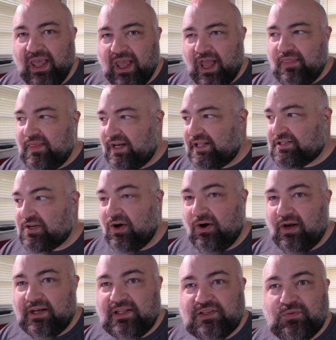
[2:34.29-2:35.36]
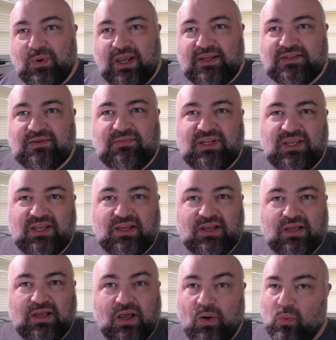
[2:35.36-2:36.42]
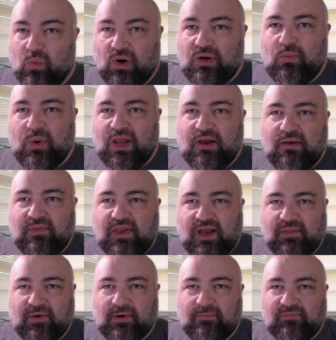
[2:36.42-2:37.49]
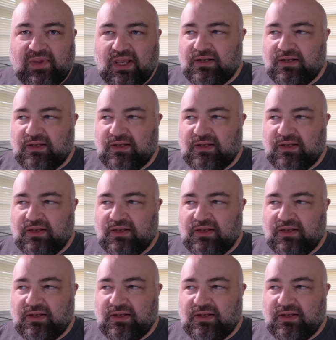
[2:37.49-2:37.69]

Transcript: and that it's on its way to me, one way or the other.